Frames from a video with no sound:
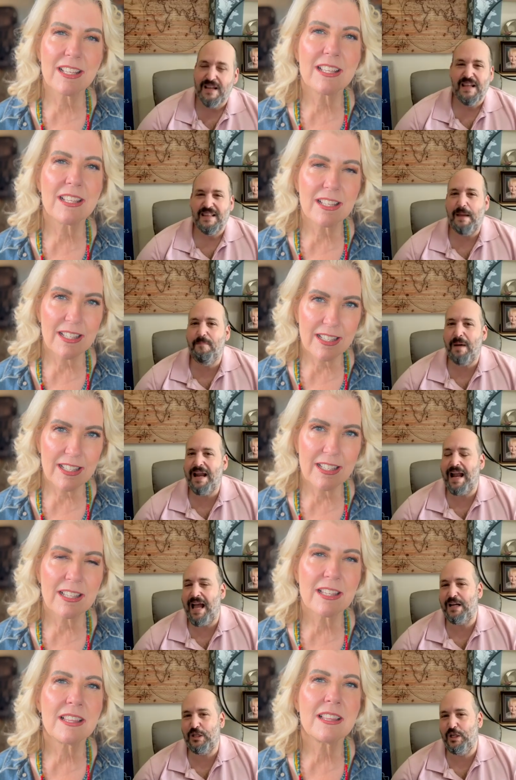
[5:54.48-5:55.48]
Speaker 1: They might
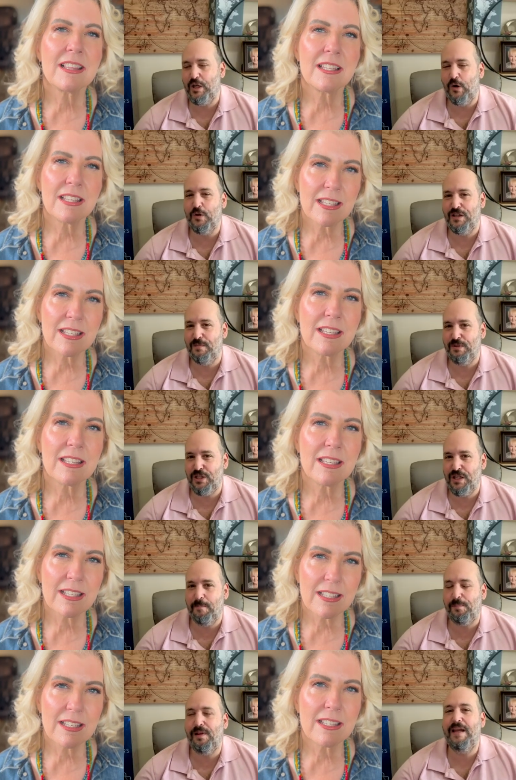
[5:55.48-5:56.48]
actually go to the machine,
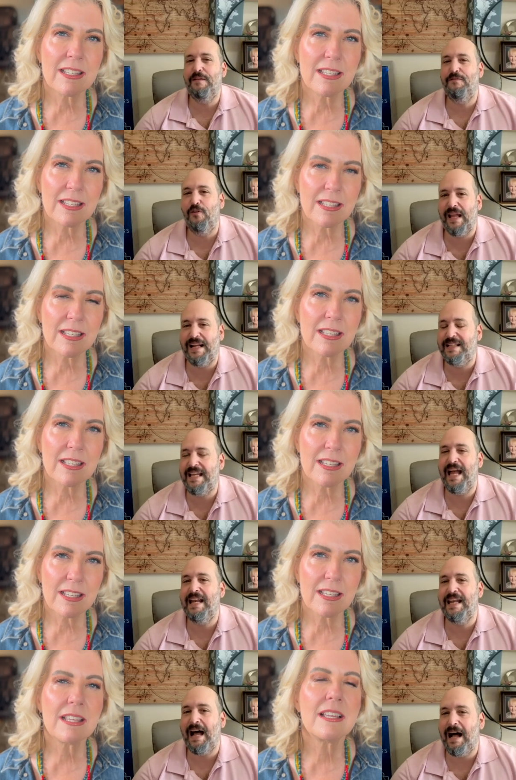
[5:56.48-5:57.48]
play for like
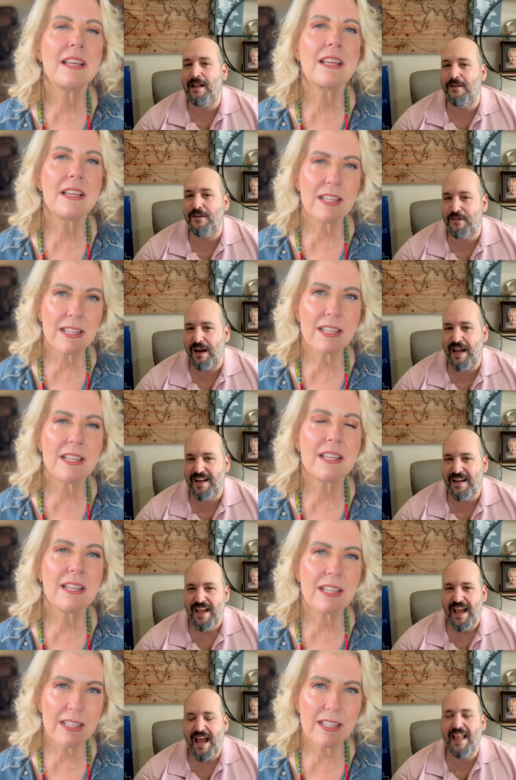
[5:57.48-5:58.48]
ten dollars, right?
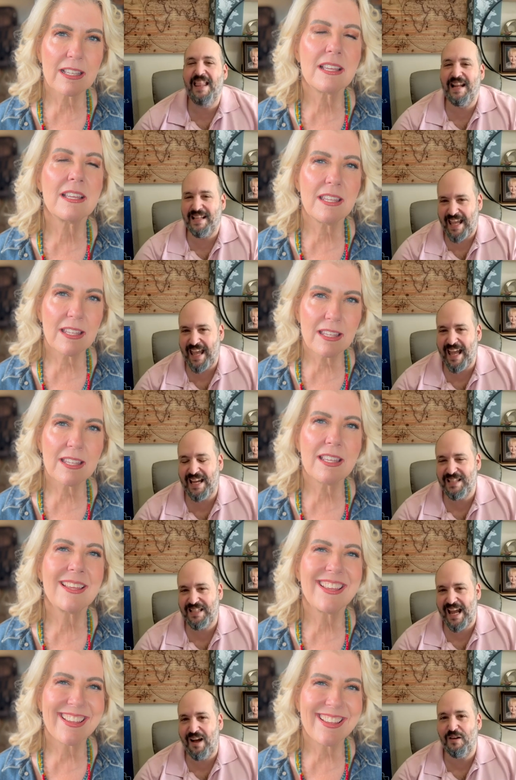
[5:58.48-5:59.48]
And then cash
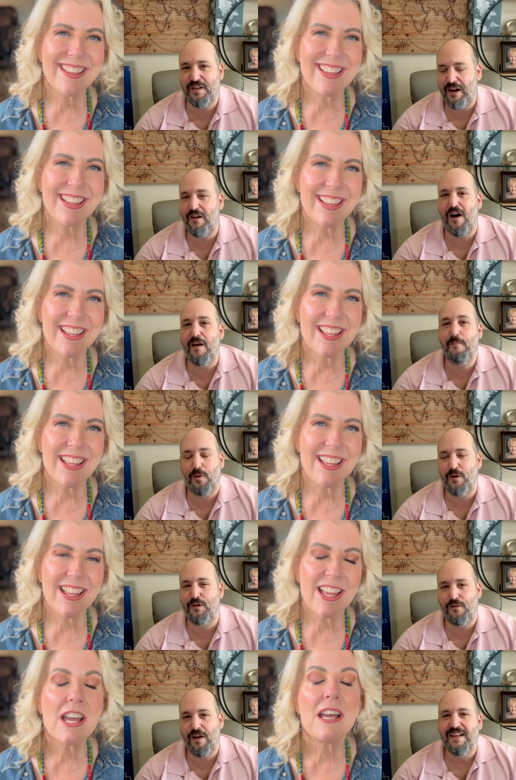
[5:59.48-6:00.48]
out their onboard
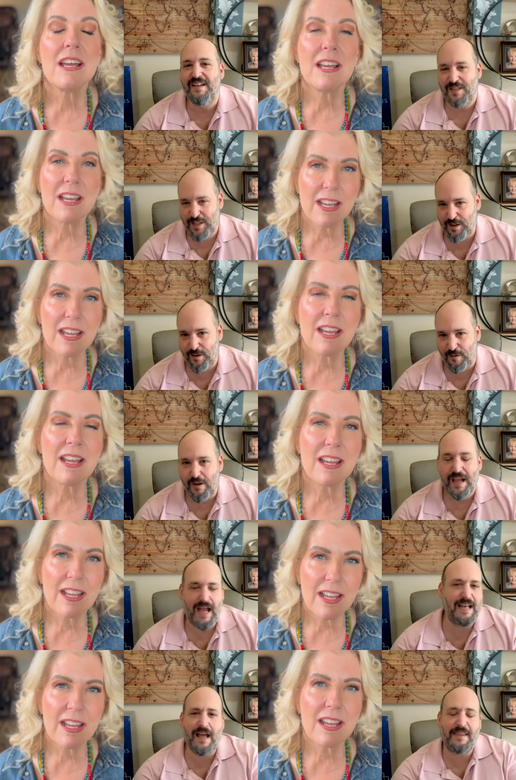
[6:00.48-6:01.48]
credit too.
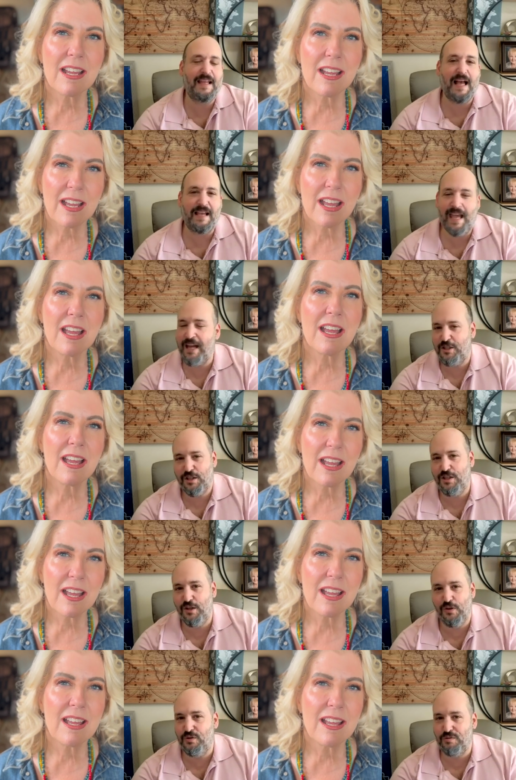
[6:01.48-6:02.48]
And now they got cash to mm.
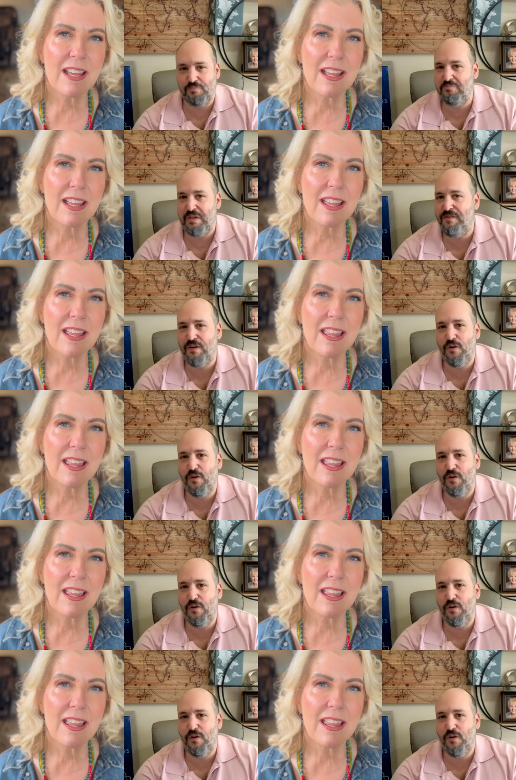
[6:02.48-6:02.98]
use even